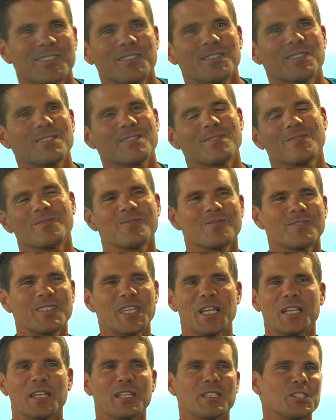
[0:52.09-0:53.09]
He was
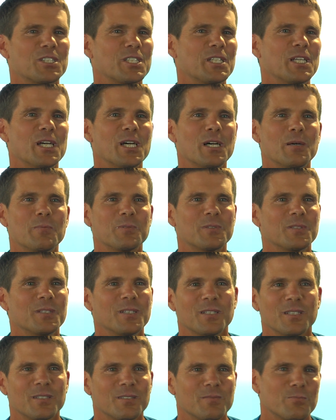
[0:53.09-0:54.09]
eating chips,
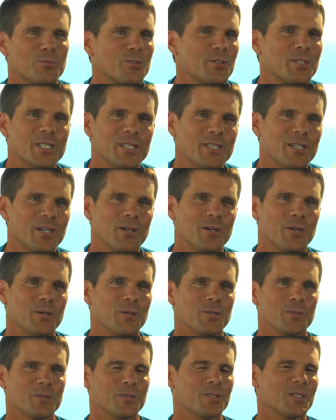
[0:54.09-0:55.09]
eating
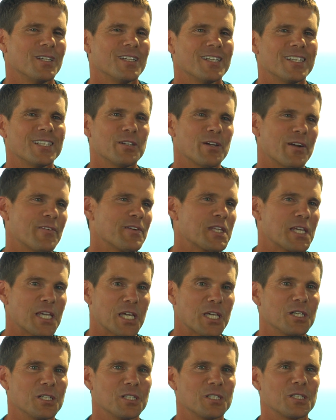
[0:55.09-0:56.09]
burritos, you know, everything he
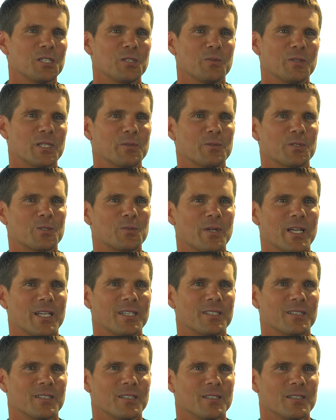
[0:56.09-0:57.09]
couldn't do when he was
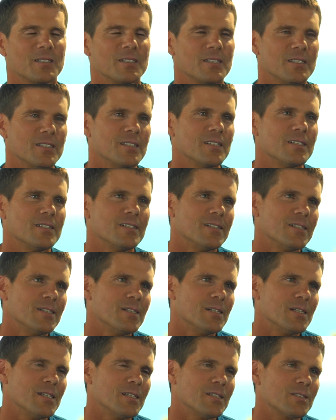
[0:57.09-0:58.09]
racing.
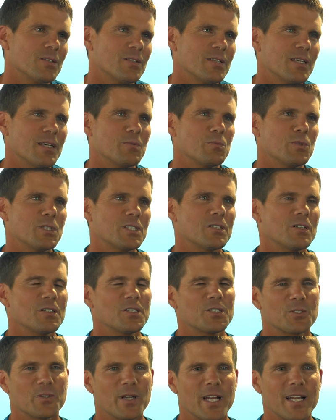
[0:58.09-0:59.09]
So then we
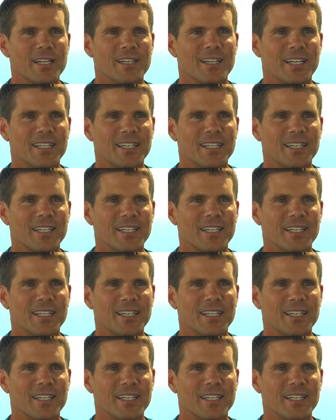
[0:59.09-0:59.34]
started training.